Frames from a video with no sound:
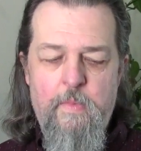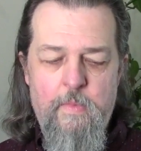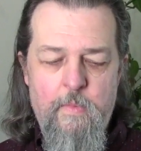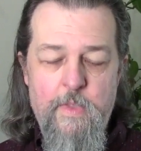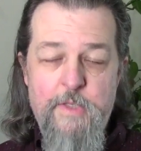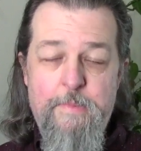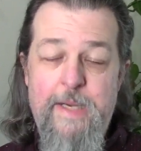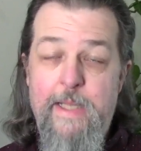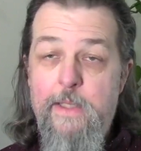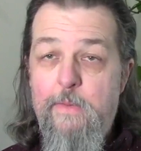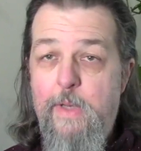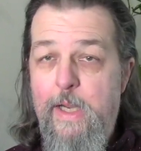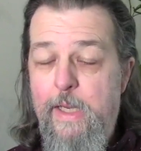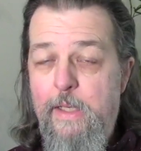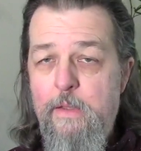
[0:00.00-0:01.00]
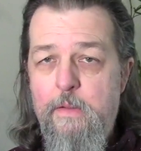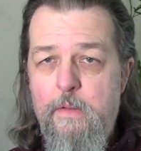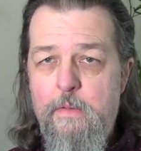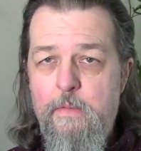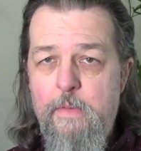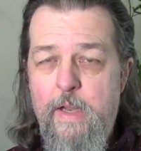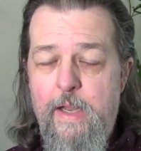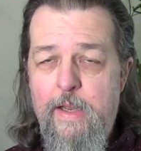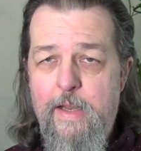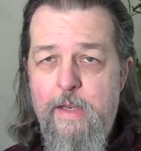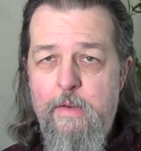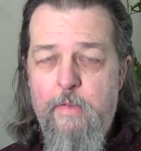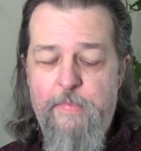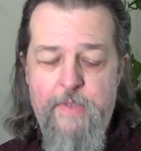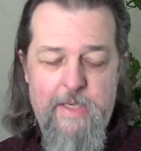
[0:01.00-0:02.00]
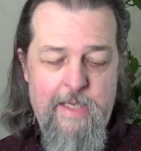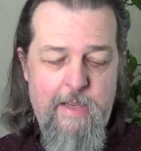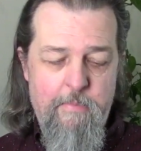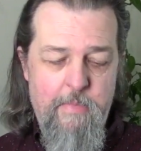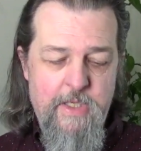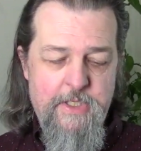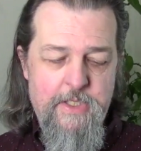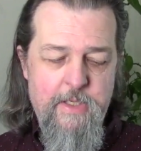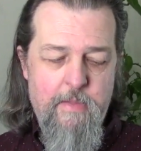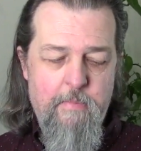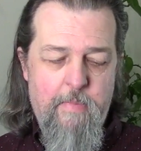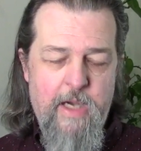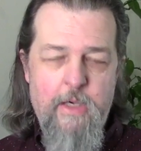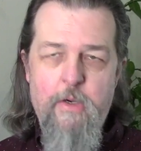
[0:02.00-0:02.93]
which by the way, I don't think I mentioned it, my